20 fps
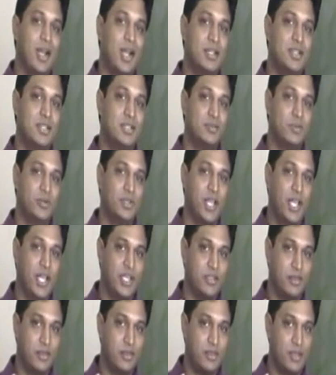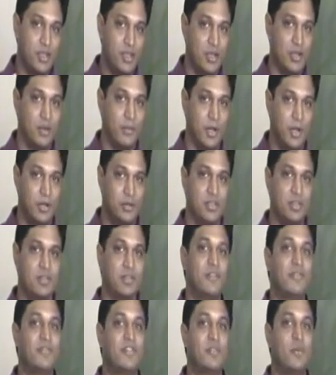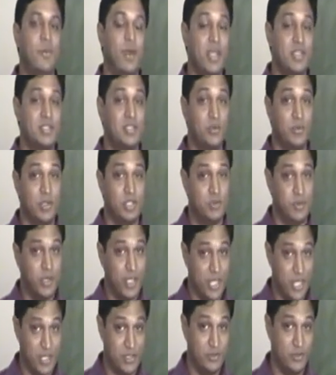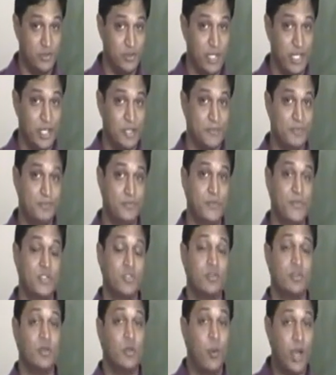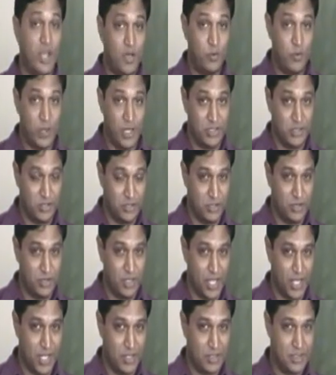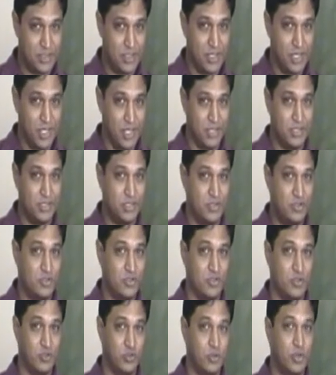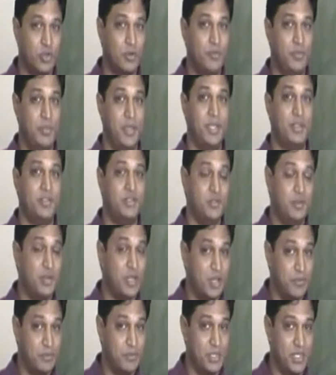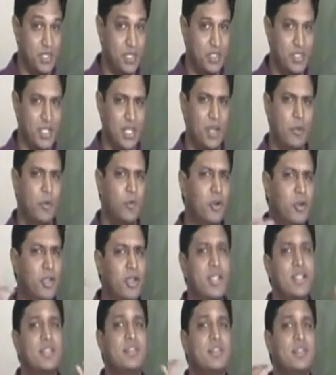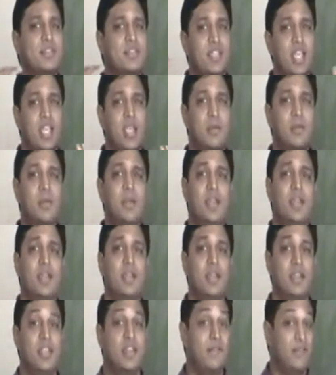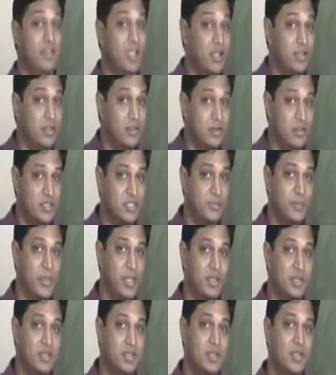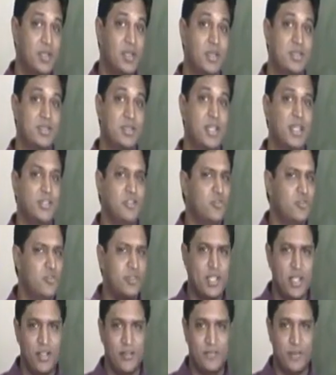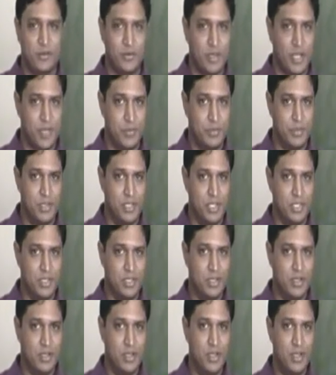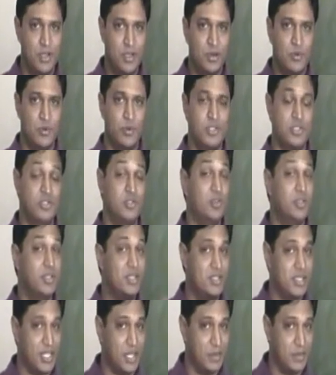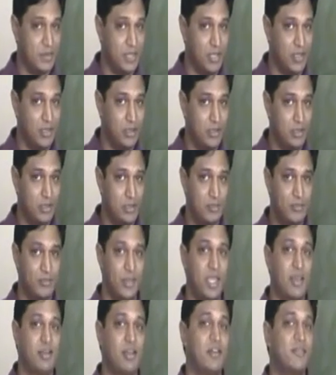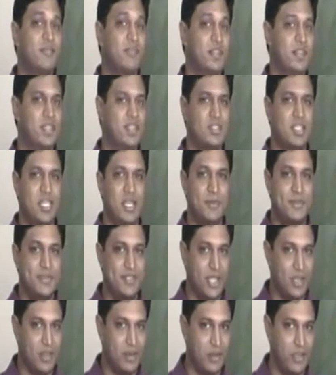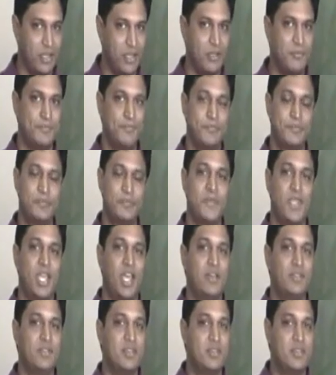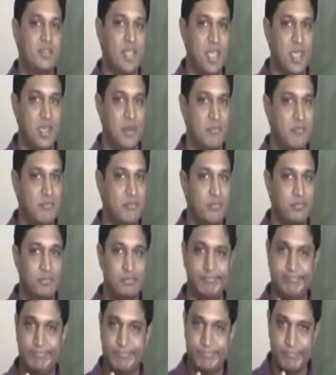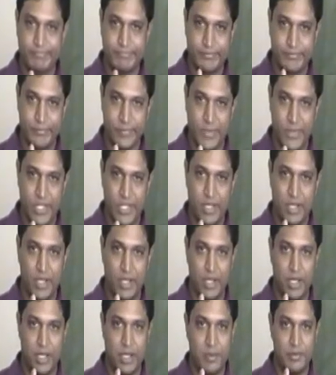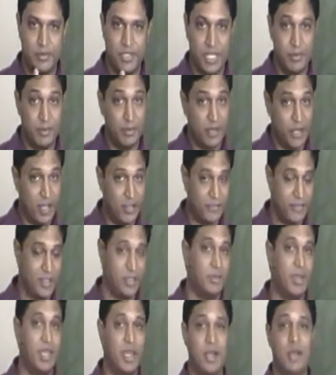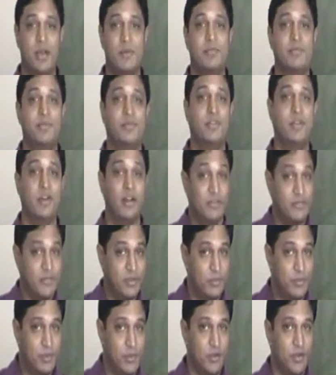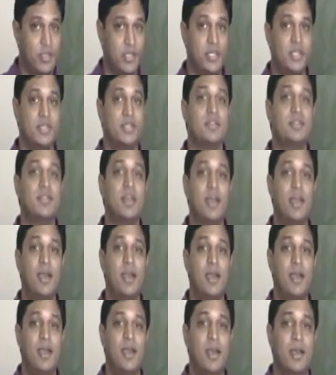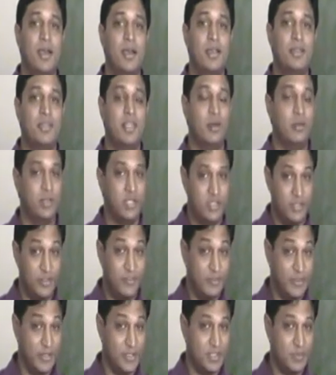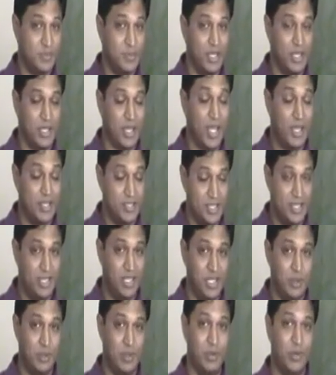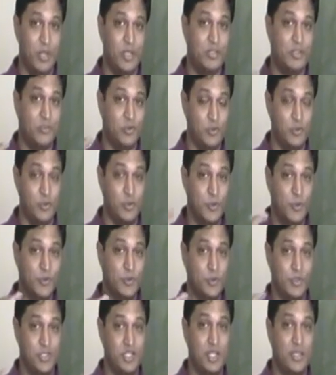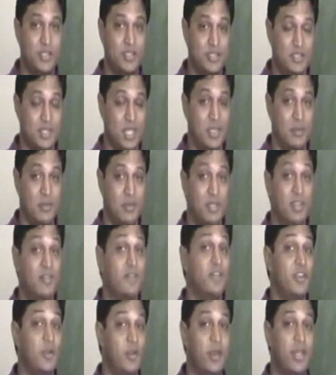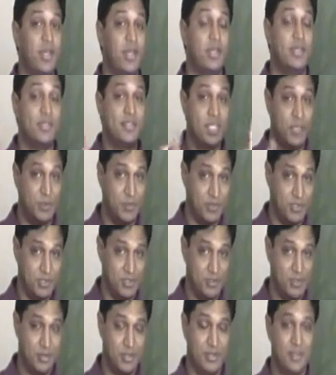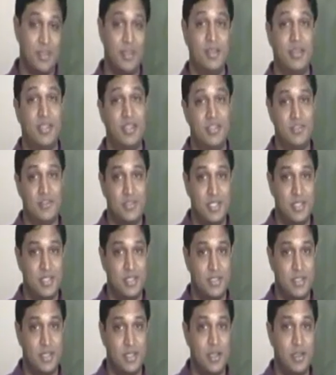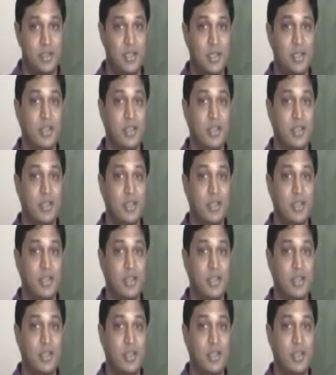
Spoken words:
I just would like you to think about the different ways in which we can do that. So the one way to do that is to compare two companies that are more or less the same in every other respect. Say two cell phone companies, which do the same thing, pay roughly the same salary, have the same demographic makeup of employees. The only difference being, ideally we want two groups which are the same in every way except the thing that you're testing.